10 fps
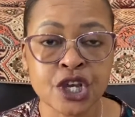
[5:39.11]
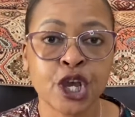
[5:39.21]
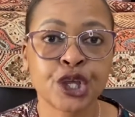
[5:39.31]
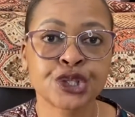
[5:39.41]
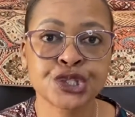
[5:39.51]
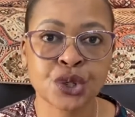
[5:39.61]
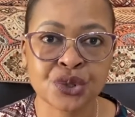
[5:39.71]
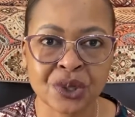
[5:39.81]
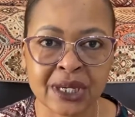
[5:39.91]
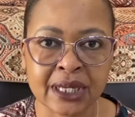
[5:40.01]
So you
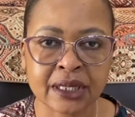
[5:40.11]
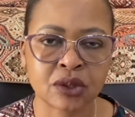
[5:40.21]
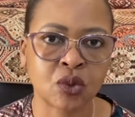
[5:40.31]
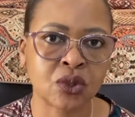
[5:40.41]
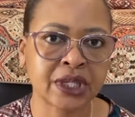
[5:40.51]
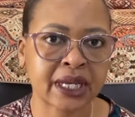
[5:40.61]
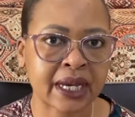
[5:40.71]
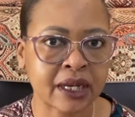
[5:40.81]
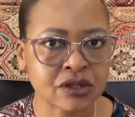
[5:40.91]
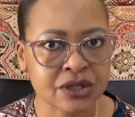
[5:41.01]
learn all that how
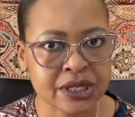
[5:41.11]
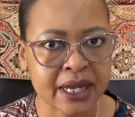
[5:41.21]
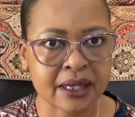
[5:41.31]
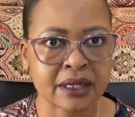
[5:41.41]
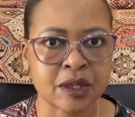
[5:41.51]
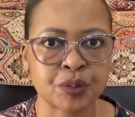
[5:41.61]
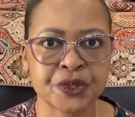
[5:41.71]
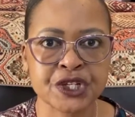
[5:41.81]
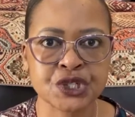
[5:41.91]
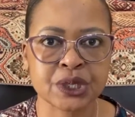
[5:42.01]
to take an
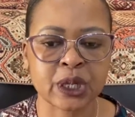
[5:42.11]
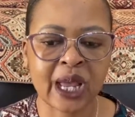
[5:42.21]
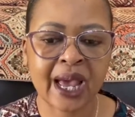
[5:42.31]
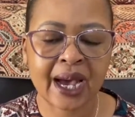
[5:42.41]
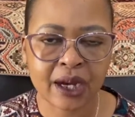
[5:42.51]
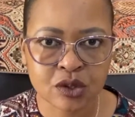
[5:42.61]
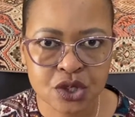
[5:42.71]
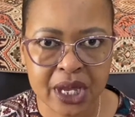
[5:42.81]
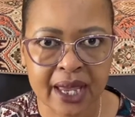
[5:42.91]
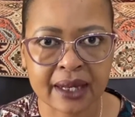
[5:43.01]
impression, how to
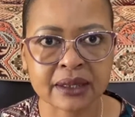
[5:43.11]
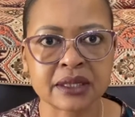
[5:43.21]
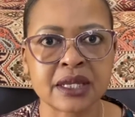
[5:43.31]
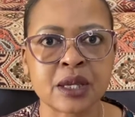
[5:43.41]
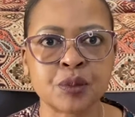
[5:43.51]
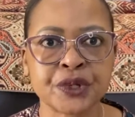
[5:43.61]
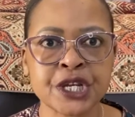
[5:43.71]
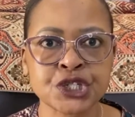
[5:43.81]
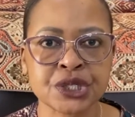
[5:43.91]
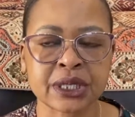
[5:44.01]
handle the
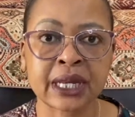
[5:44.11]
impression,